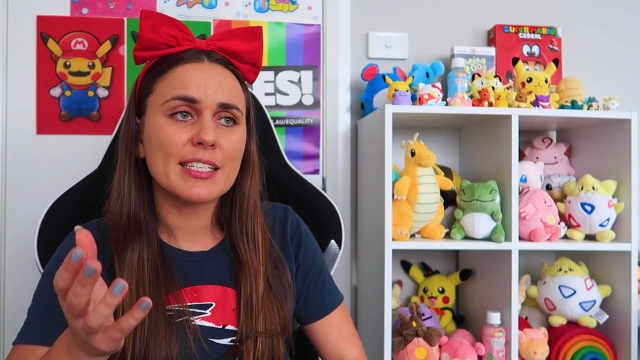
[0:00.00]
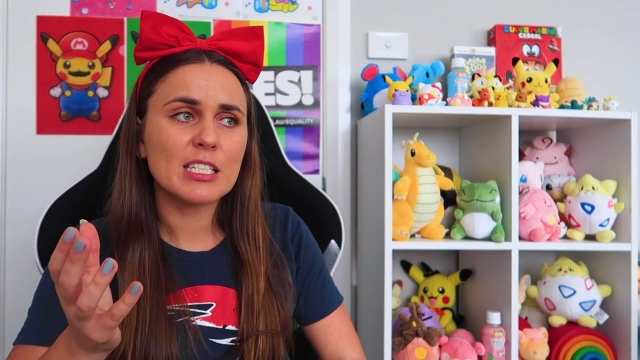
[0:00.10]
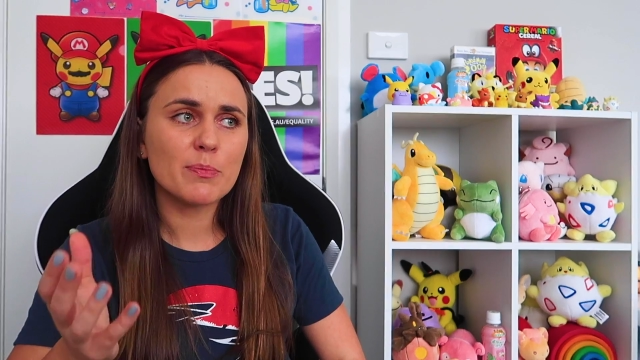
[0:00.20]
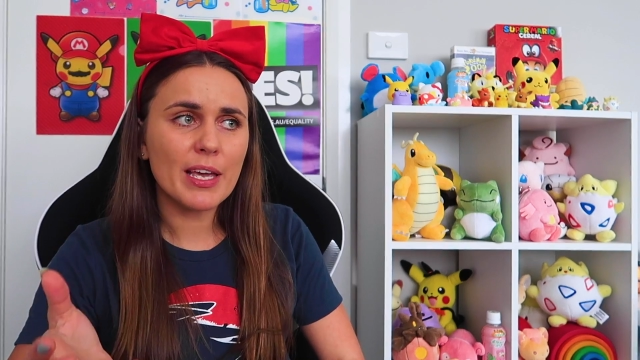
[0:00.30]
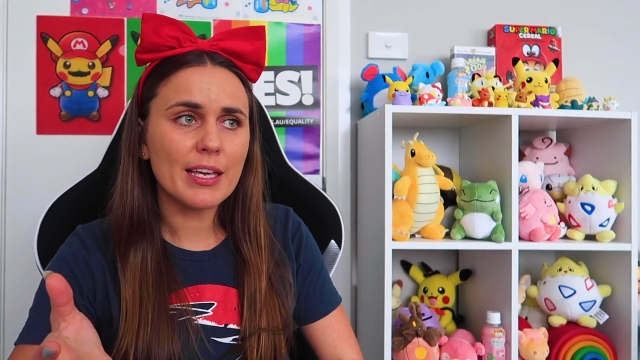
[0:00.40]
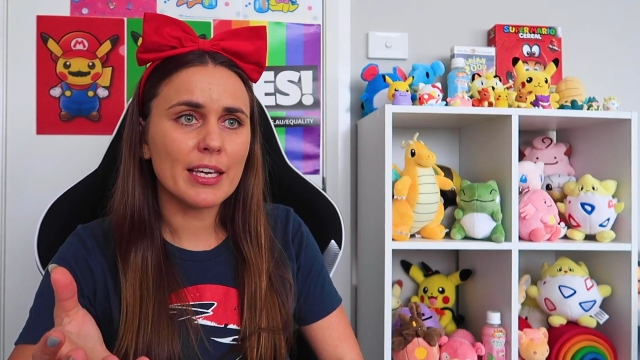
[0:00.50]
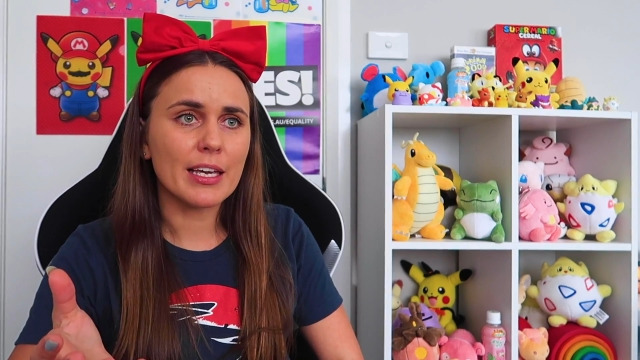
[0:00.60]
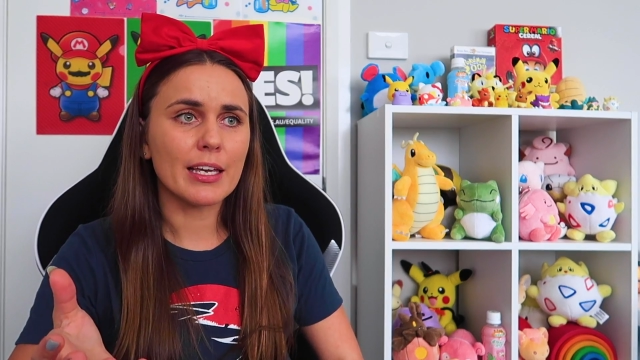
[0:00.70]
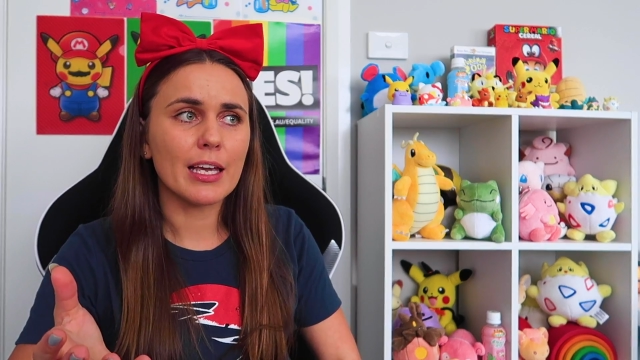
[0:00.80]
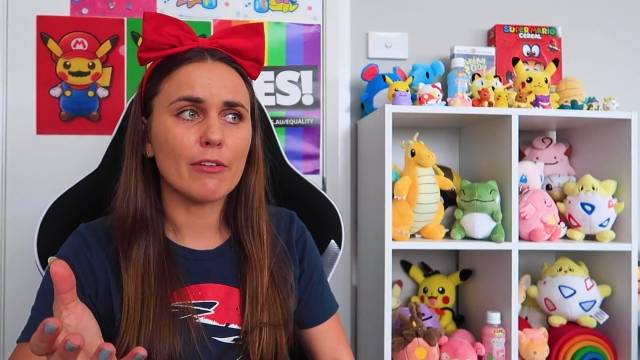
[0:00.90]

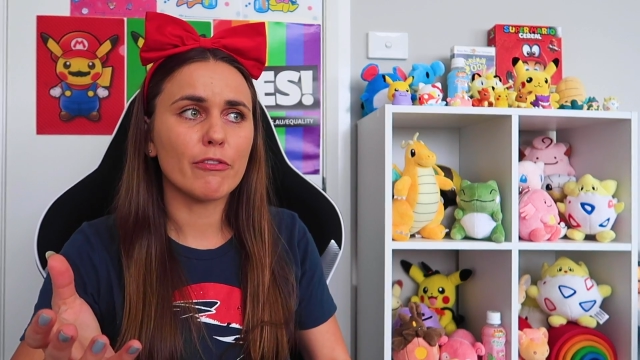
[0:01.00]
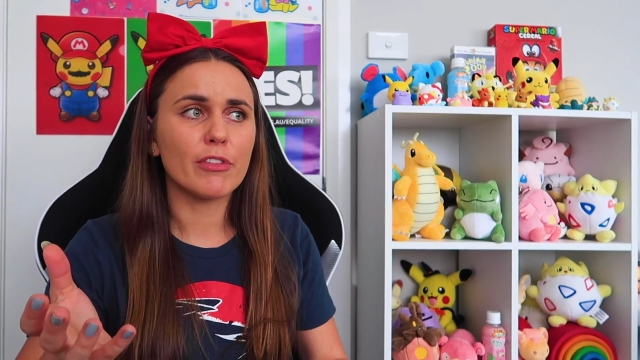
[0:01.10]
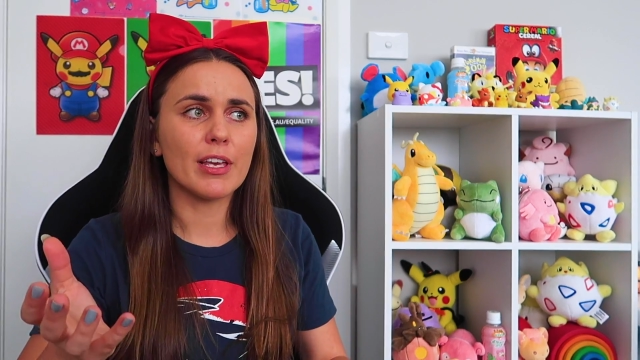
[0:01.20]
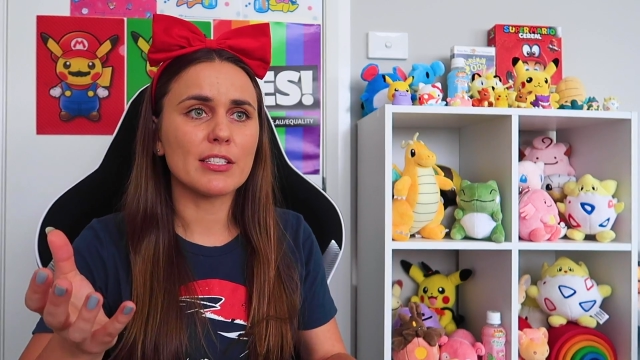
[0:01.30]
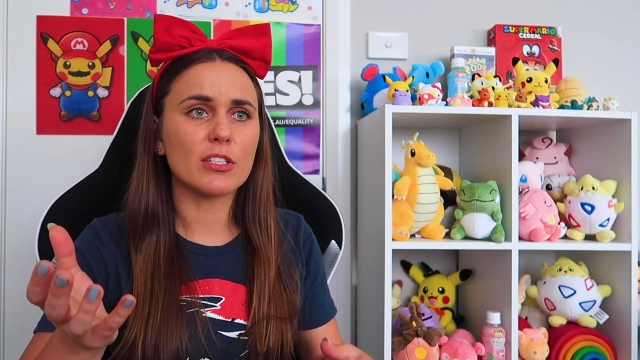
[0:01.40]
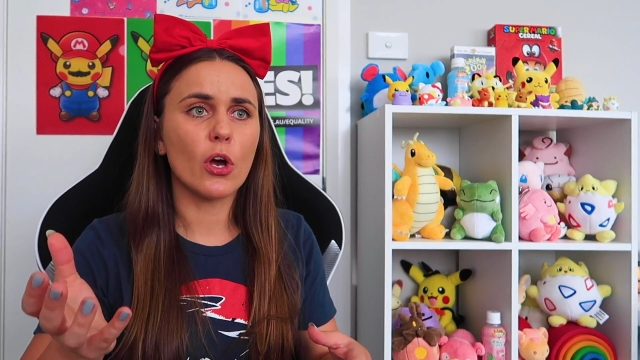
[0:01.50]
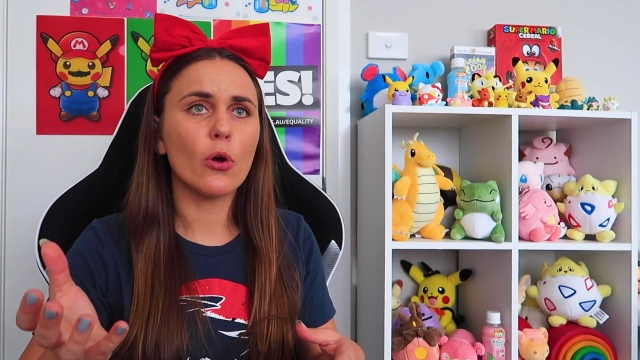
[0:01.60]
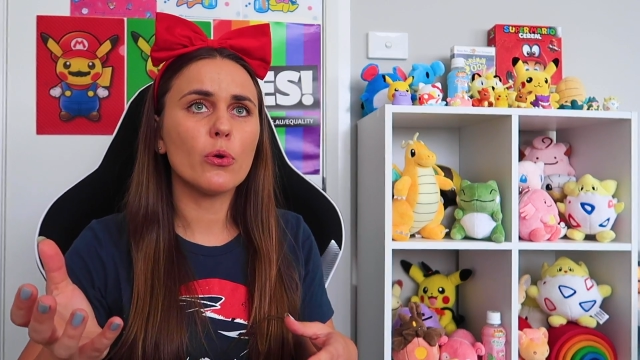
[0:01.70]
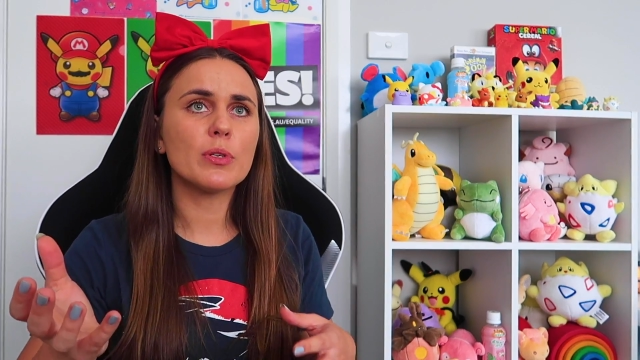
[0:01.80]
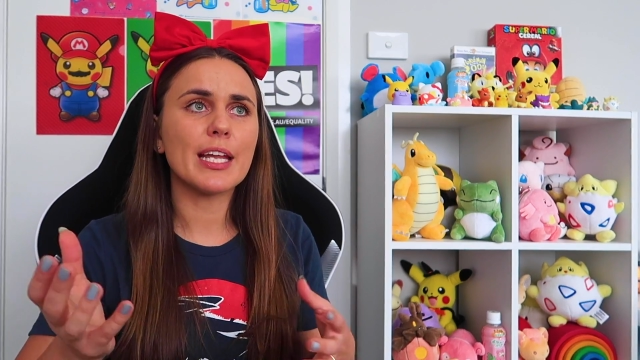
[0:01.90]
speaking, if there's
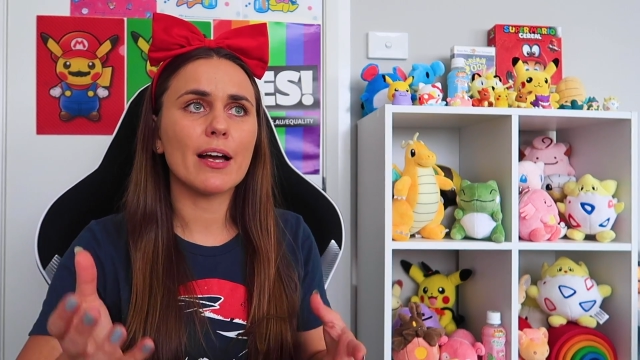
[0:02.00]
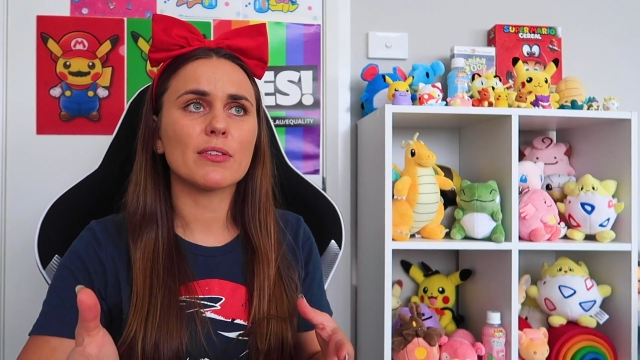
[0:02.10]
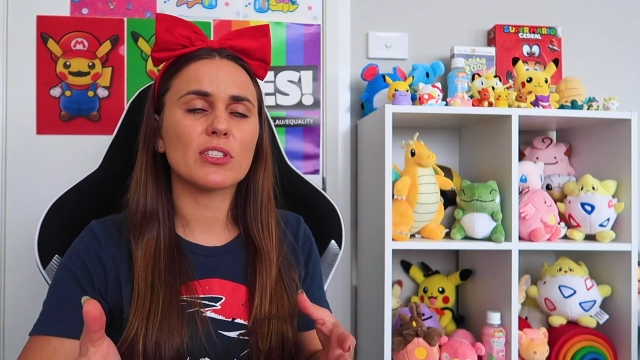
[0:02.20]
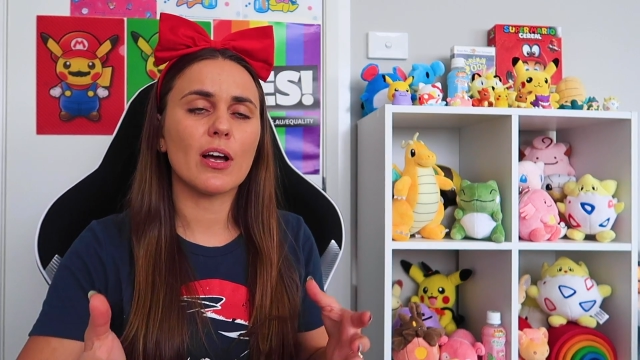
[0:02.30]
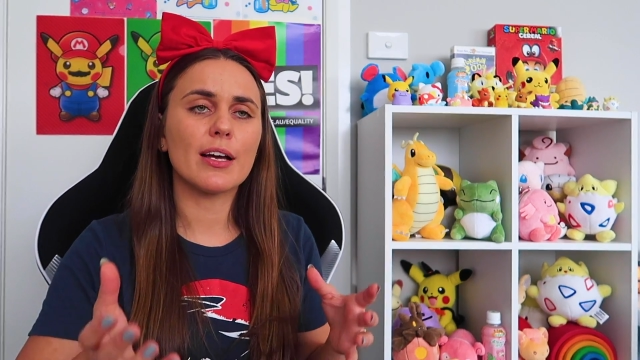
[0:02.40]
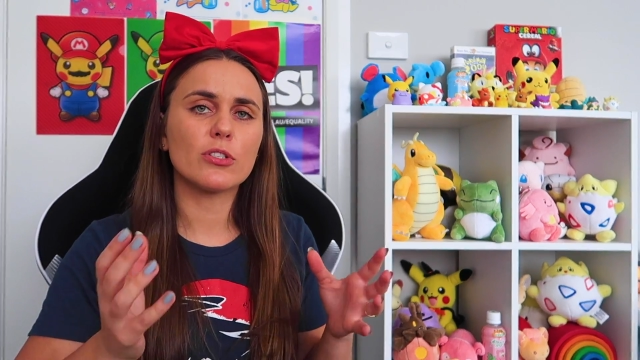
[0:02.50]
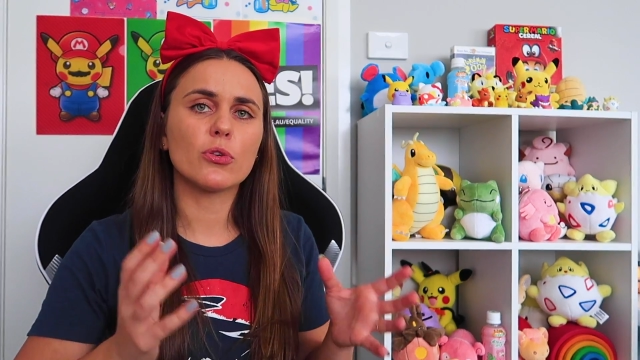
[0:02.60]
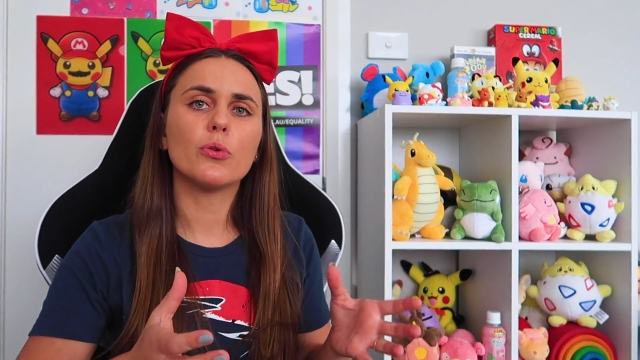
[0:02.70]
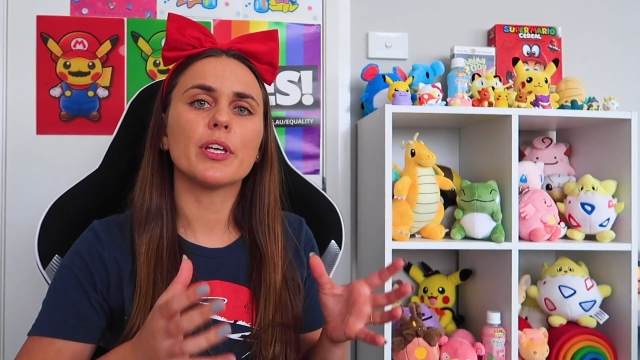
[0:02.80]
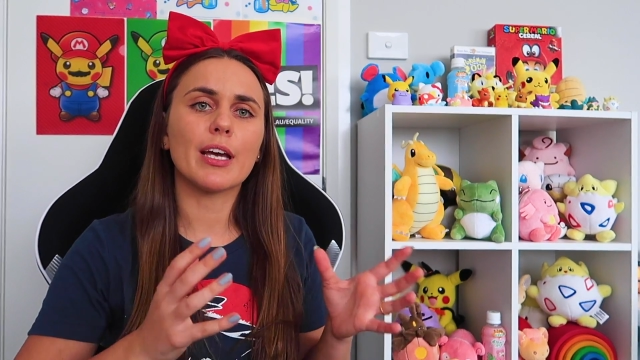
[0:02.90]
no downside
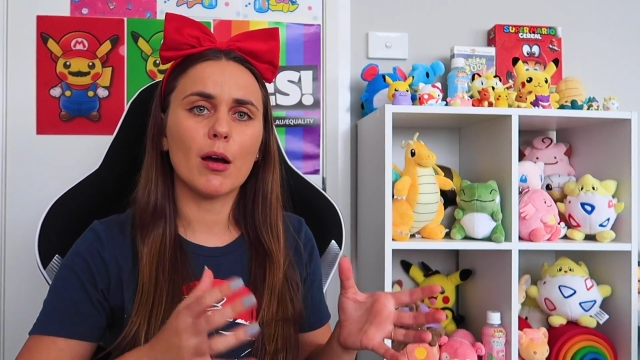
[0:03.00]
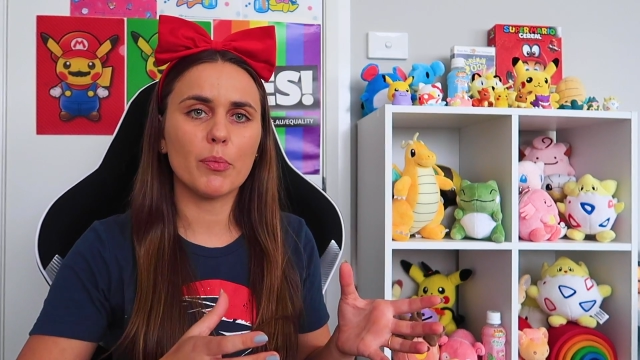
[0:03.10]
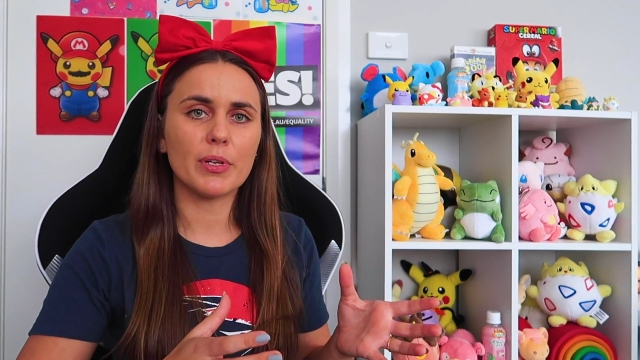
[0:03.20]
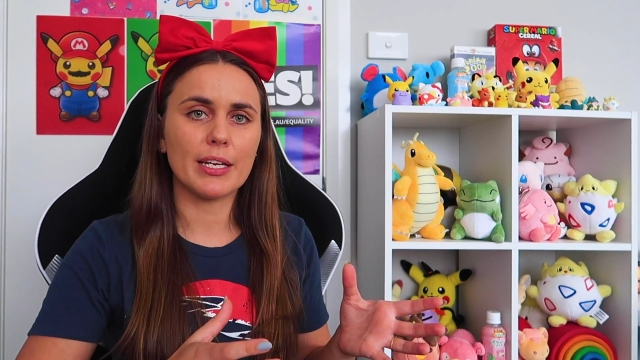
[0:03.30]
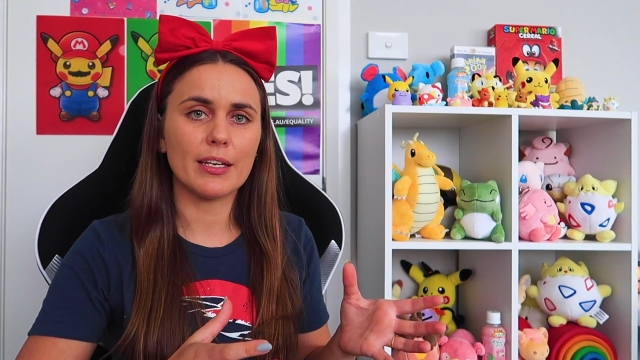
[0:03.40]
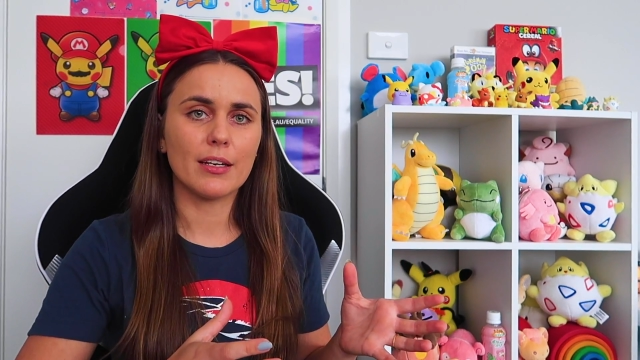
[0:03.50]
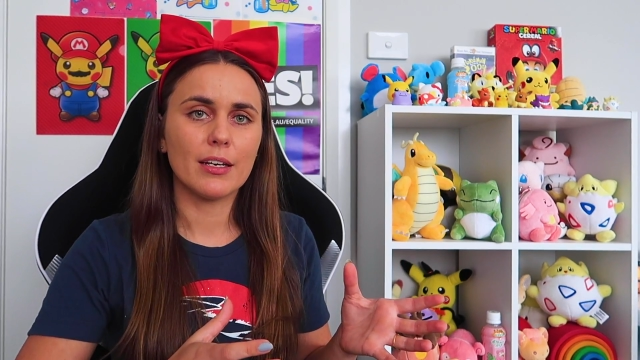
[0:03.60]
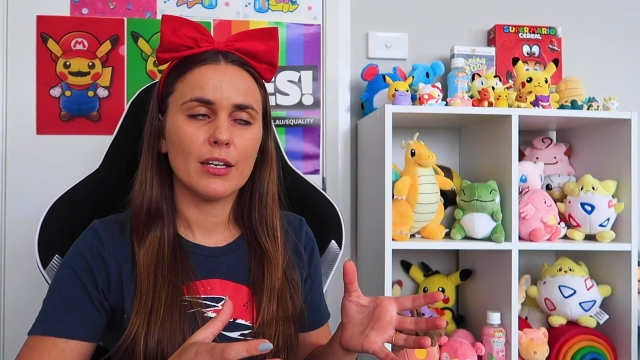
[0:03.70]
to the company